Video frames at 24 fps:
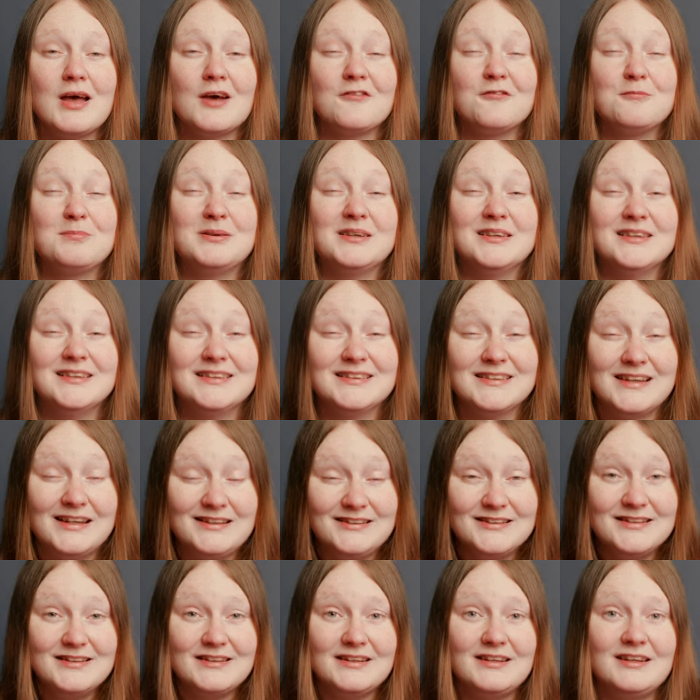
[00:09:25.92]
have
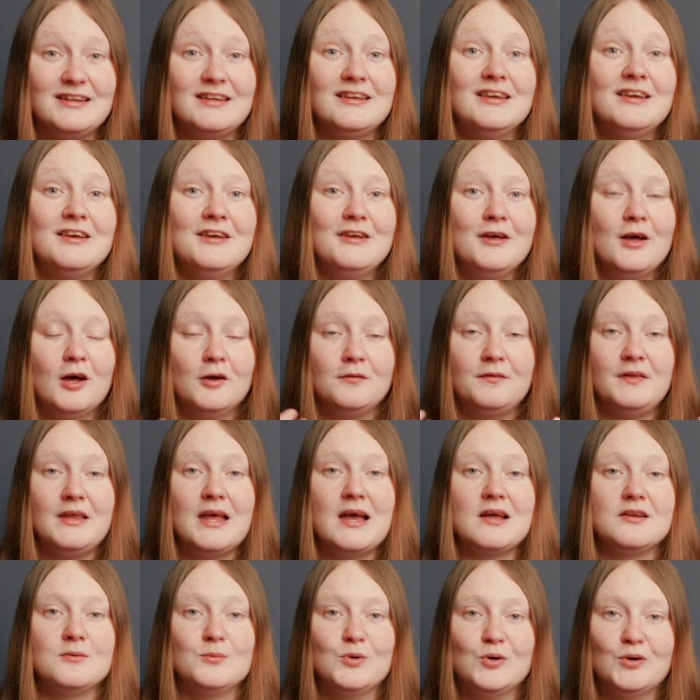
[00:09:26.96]
plenty of the
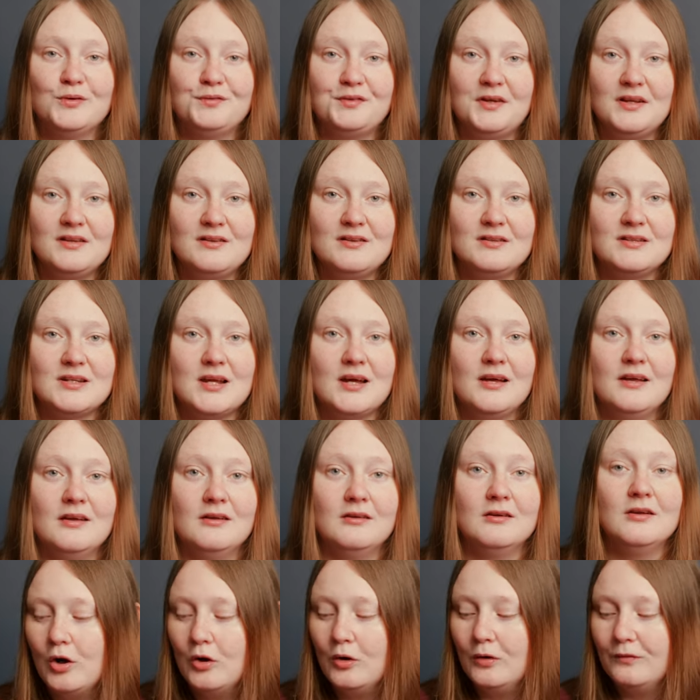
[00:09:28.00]
anamorphic
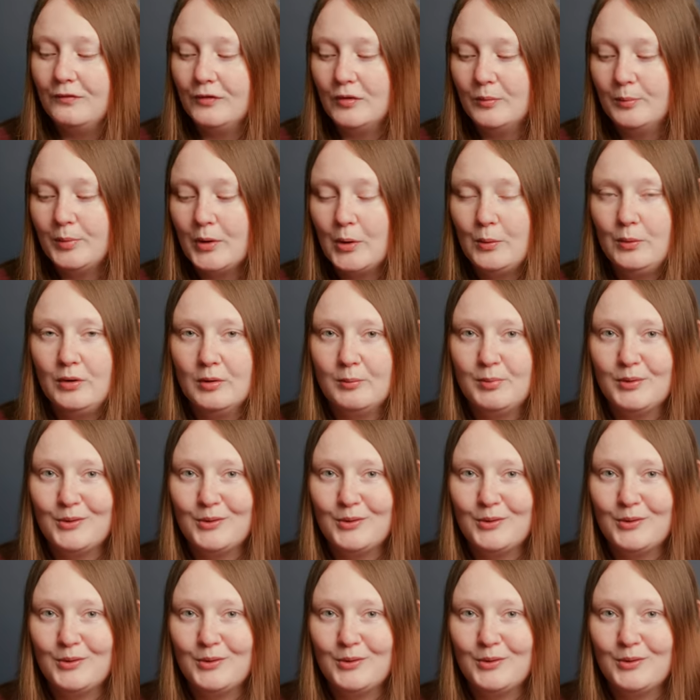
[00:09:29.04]
style oval bokeh